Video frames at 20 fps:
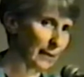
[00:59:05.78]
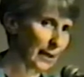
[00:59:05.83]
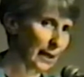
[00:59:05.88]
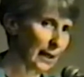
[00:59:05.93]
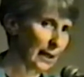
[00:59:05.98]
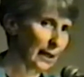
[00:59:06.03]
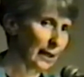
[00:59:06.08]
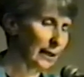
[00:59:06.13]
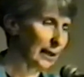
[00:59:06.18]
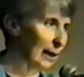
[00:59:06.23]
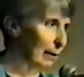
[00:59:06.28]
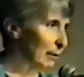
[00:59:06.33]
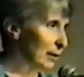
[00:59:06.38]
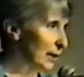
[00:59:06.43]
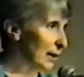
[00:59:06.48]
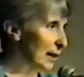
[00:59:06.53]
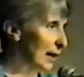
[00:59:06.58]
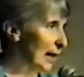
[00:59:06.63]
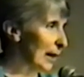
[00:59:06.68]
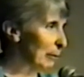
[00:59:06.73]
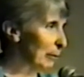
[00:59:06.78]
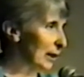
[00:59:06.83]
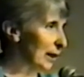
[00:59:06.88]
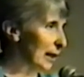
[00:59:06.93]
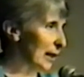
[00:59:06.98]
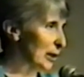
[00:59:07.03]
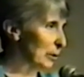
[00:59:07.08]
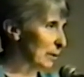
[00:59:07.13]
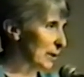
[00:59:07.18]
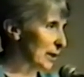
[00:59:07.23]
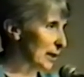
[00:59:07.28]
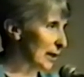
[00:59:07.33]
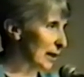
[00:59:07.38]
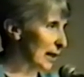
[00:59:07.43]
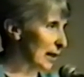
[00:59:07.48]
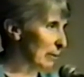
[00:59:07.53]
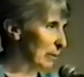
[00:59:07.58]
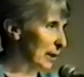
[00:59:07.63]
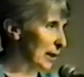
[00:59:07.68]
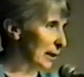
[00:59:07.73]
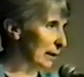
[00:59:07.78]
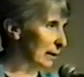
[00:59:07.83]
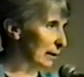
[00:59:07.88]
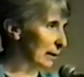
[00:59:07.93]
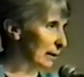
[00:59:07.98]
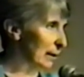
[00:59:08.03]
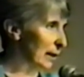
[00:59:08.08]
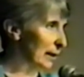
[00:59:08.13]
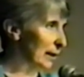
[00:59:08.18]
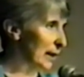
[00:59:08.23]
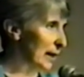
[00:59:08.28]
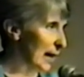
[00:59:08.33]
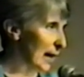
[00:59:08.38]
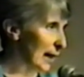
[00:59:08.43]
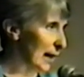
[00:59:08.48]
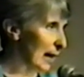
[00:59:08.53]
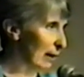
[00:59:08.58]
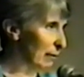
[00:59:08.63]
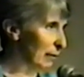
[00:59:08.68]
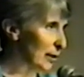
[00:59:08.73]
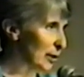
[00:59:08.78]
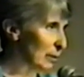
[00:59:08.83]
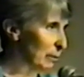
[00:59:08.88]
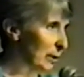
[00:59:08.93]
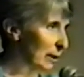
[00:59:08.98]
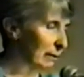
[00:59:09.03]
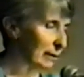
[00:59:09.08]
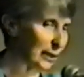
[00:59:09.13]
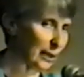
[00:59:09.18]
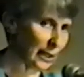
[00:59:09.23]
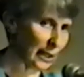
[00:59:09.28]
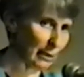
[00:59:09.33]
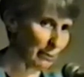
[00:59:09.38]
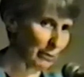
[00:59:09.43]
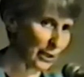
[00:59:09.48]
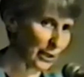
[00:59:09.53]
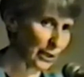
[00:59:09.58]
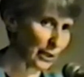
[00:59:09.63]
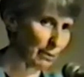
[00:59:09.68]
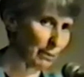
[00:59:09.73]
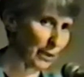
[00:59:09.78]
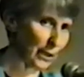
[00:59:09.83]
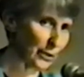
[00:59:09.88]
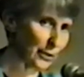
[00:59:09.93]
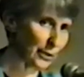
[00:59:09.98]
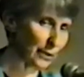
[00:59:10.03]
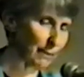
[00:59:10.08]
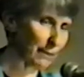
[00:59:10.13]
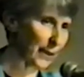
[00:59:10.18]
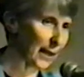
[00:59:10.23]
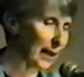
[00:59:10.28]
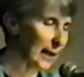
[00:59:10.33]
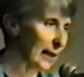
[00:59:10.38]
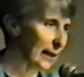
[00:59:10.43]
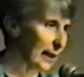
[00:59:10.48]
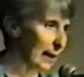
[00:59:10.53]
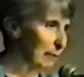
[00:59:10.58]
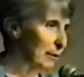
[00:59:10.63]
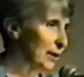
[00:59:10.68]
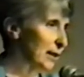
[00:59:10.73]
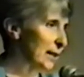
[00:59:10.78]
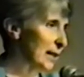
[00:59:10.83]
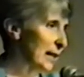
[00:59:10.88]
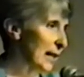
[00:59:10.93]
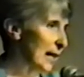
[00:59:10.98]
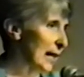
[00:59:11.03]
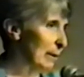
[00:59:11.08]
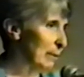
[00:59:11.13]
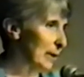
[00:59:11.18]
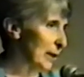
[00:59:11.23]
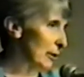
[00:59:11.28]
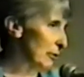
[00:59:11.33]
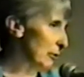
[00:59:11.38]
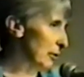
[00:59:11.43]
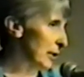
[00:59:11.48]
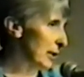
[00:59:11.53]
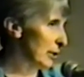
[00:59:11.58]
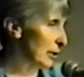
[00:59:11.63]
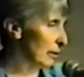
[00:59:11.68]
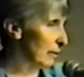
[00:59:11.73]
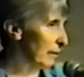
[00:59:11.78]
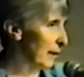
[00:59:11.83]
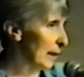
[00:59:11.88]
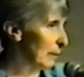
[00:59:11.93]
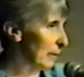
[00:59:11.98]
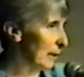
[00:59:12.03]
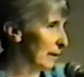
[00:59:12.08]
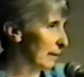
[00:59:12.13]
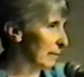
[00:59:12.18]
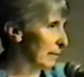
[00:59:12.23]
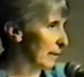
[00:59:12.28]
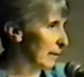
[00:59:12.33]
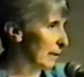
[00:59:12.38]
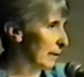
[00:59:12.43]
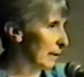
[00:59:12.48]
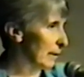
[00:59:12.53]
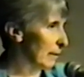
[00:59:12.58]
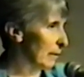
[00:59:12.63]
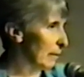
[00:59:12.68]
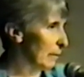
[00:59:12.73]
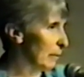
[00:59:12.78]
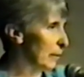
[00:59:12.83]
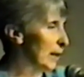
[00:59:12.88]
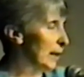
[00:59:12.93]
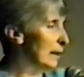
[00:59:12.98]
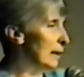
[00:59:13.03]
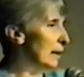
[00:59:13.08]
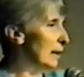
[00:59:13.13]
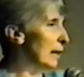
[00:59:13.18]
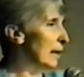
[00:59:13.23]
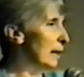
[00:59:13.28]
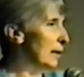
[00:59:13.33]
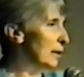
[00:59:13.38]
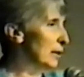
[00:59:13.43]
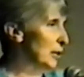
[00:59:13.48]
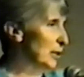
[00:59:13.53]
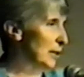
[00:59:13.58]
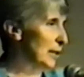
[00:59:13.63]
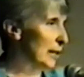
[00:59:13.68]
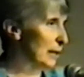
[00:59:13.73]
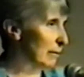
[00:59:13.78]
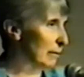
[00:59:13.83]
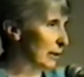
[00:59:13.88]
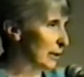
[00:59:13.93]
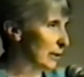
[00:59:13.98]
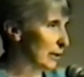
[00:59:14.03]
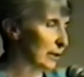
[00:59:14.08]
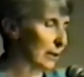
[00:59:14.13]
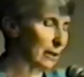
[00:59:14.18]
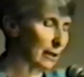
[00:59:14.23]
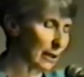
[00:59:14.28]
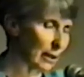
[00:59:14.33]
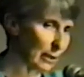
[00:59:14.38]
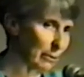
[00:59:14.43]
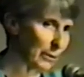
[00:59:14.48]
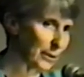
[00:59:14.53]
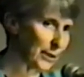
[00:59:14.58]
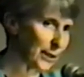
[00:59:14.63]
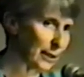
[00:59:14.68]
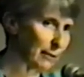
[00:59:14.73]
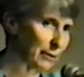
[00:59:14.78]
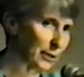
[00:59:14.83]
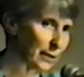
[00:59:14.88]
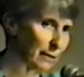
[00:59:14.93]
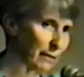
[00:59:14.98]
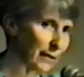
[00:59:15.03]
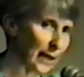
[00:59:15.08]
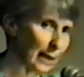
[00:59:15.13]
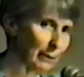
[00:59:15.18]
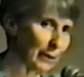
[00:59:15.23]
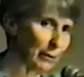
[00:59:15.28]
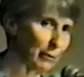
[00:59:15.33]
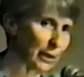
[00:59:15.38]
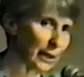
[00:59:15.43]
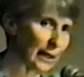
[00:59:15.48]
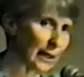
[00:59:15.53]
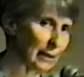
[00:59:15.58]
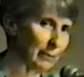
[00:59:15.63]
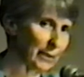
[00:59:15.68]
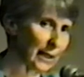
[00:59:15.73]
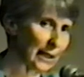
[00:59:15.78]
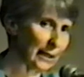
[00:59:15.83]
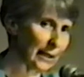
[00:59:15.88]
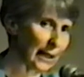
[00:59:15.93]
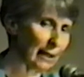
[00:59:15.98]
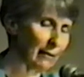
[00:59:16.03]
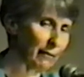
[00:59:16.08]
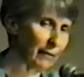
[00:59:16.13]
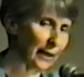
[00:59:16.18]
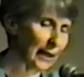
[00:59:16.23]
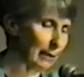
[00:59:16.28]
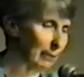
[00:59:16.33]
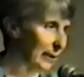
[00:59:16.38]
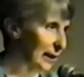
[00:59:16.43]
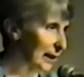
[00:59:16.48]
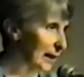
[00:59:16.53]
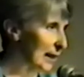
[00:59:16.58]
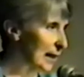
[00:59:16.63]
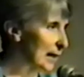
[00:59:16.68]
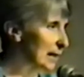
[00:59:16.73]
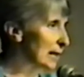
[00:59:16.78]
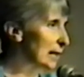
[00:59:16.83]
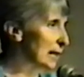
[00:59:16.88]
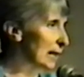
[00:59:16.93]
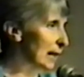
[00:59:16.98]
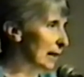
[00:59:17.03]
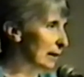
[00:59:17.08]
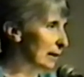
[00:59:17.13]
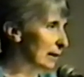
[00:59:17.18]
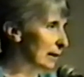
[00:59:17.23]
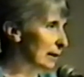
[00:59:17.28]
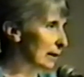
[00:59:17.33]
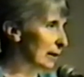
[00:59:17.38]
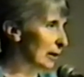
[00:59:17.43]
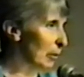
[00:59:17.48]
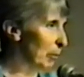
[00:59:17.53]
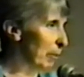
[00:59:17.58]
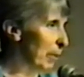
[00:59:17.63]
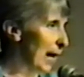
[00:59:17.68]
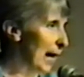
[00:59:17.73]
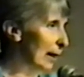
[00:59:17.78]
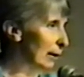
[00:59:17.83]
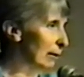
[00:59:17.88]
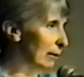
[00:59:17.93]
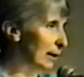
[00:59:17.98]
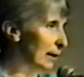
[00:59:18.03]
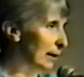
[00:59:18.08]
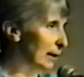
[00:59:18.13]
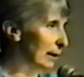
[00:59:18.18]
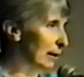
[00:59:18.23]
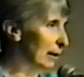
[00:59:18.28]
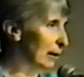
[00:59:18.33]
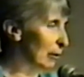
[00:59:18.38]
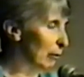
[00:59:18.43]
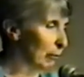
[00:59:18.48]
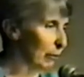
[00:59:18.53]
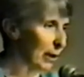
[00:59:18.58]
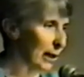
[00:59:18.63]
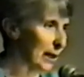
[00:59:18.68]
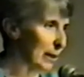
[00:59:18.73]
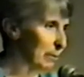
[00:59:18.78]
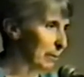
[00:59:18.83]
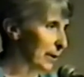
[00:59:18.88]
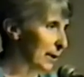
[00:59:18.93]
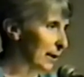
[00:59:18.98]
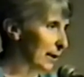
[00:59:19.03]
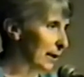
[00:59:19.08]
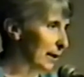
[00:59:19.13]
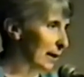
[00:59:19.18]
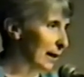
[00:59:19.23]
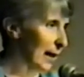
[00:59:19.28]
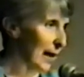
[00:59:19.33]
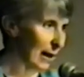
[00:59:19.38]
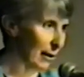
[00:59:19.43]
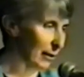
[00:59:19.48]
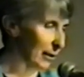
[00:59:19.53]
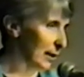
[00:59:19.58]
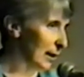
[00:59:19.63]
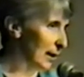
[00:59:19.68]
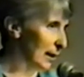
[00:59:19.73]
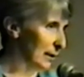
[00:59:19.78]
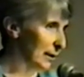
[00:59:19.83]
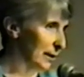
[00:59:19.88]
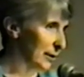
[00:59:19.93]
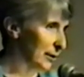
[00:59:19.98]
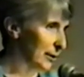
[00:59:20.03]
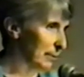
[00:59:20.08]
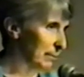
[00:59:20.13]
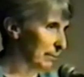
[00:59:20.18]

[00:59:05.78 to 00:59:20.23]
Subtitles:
That was a time when lesbians and gay men did not have visibility and participation. That was the time in the traditional family when the secrets, the horrible secrets of family were kept in that family. Incest, battering, rape, alcoholism.